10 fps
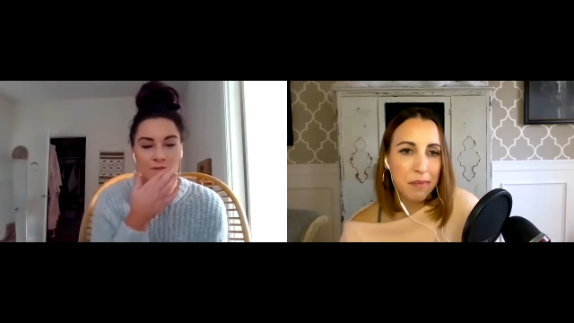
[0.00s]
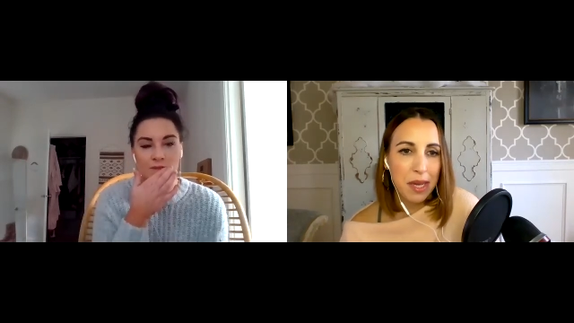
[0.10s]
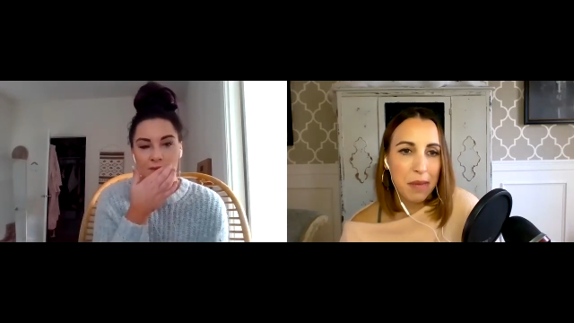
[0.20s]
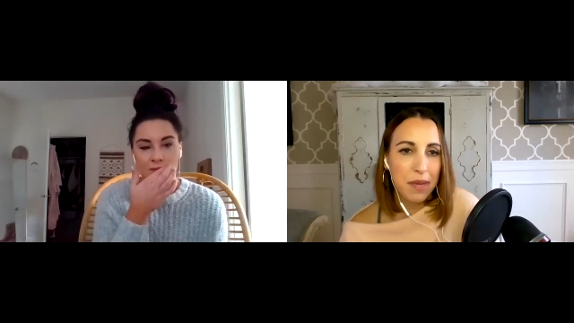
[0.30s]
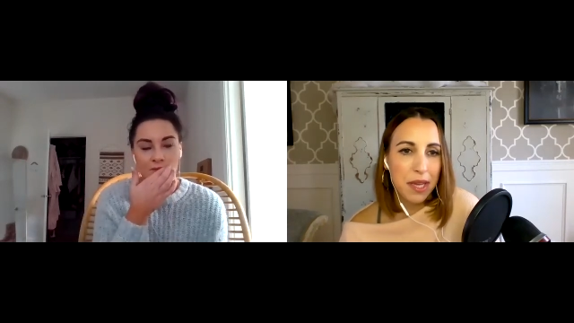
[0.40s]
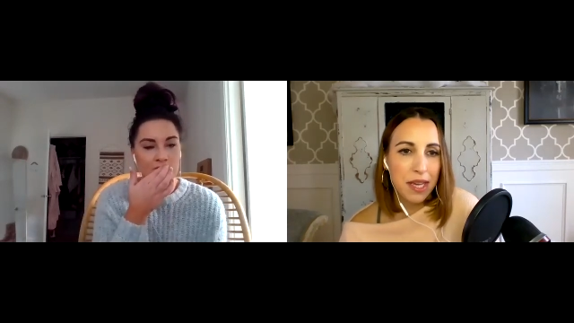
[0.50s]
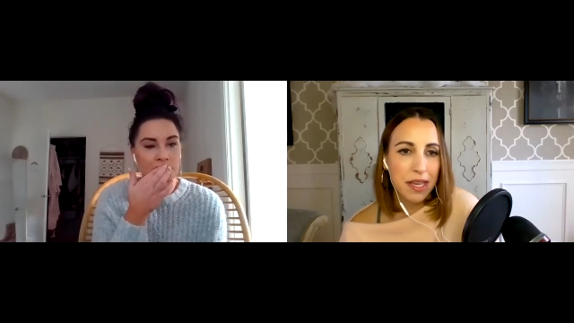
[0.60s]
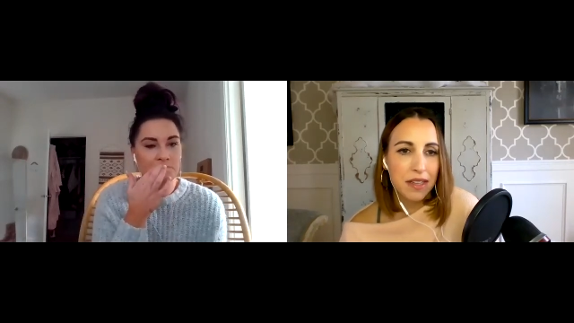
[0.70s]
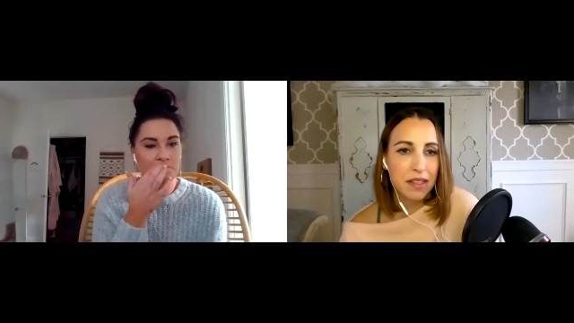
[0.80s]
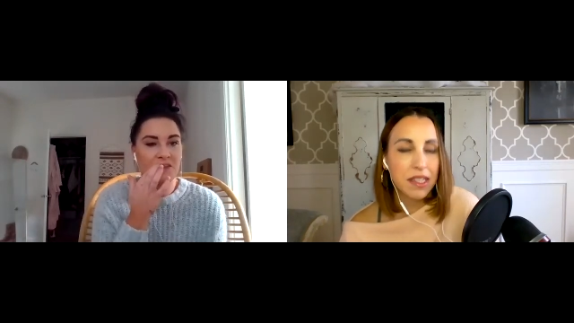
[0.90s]
Speaker 1: maybe
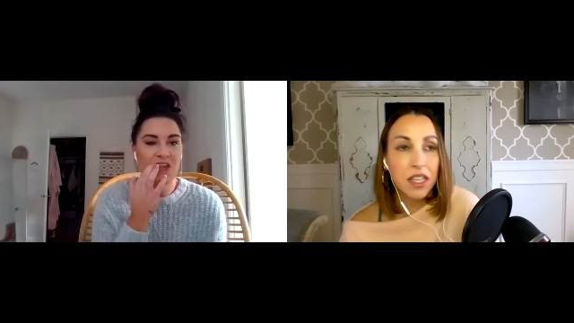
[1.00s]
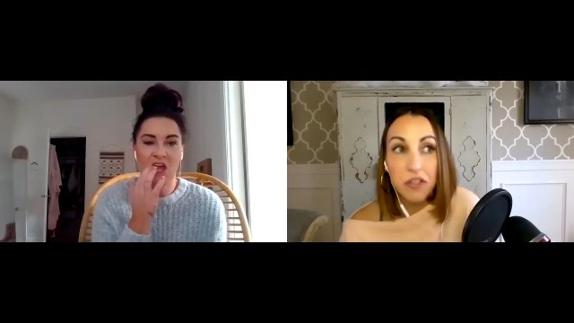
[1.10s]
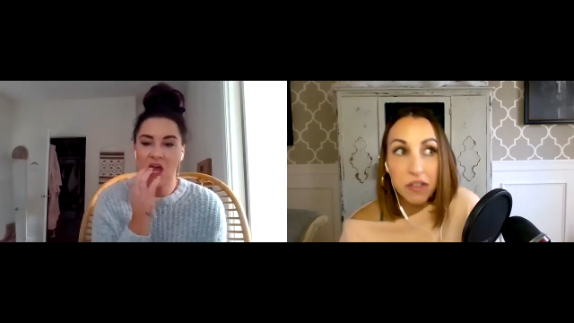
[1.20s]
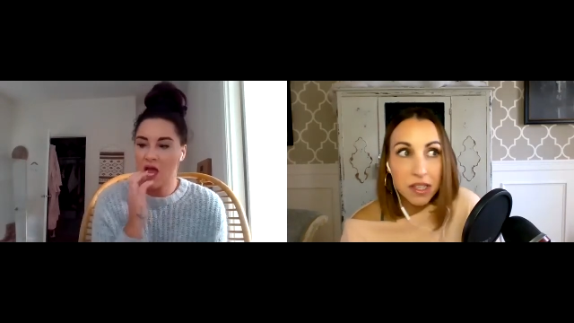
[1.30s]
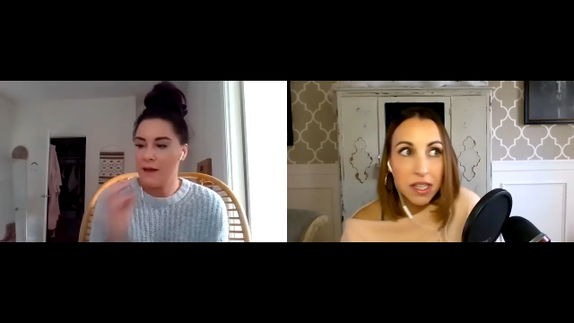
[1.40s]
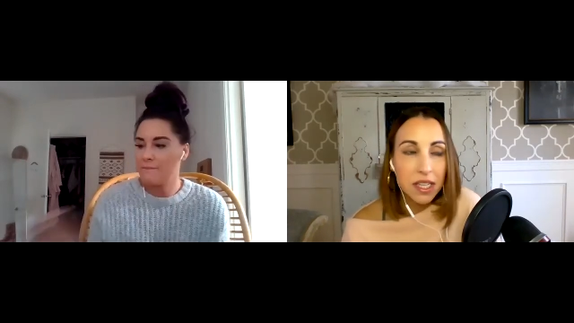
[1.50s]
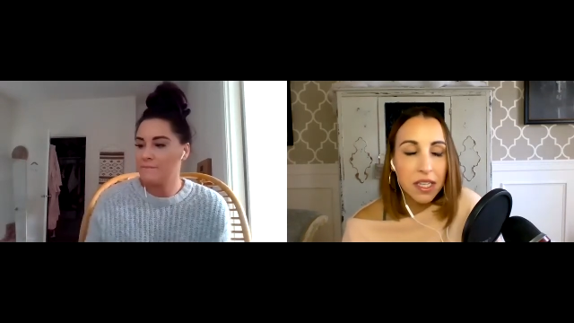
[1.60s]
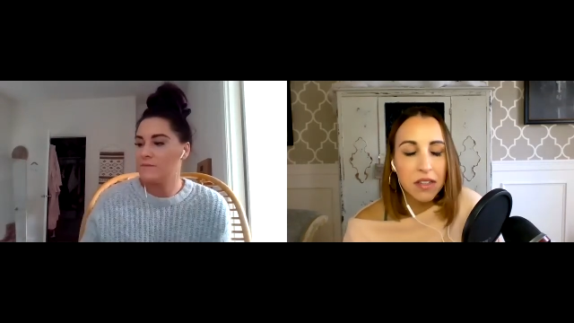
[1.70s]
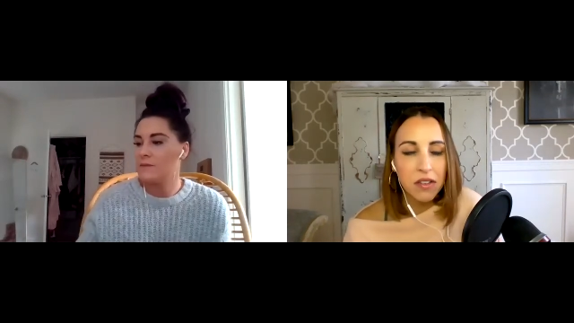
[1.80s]
is secretly